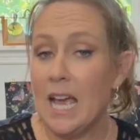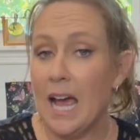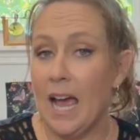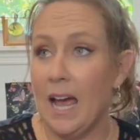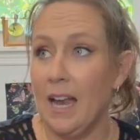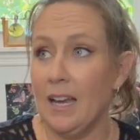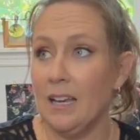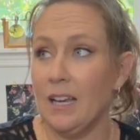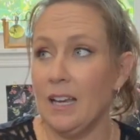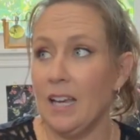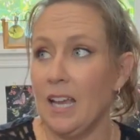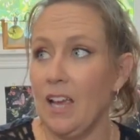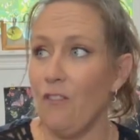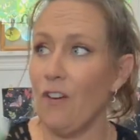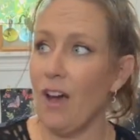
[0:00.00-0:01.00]
And
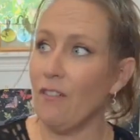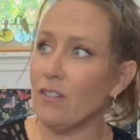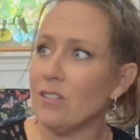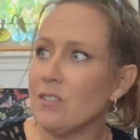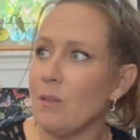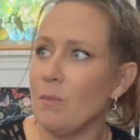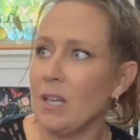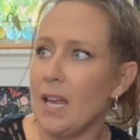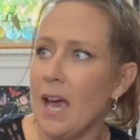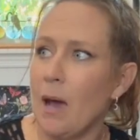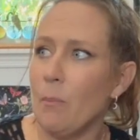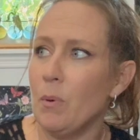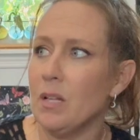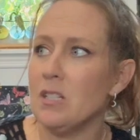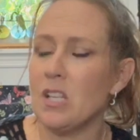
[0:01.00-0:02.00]
if ever something
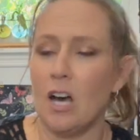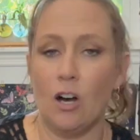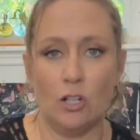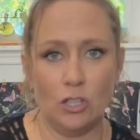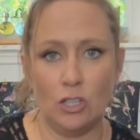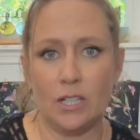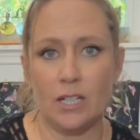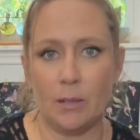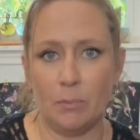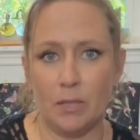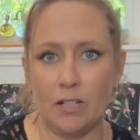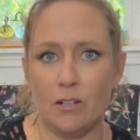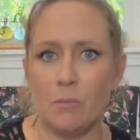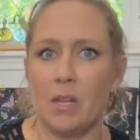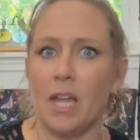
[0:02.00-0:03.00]
happens, I'll look it up
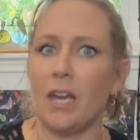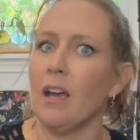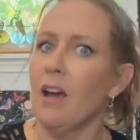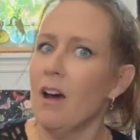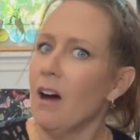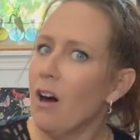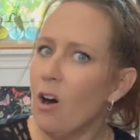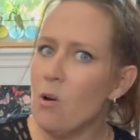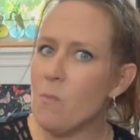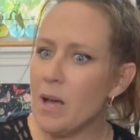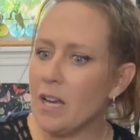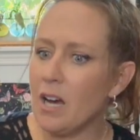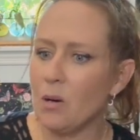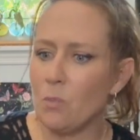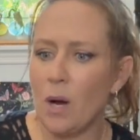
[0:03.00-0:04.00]
later and be like, oh my
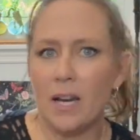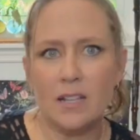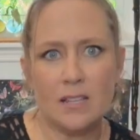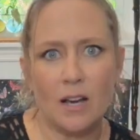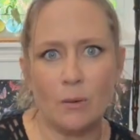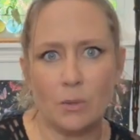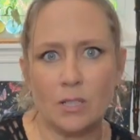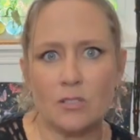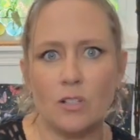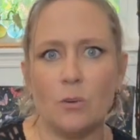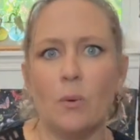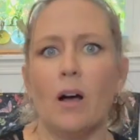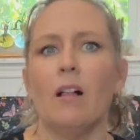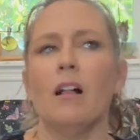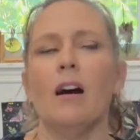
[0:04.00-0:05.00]
God, why did that work so
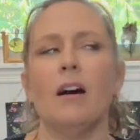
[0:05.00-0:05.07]
well?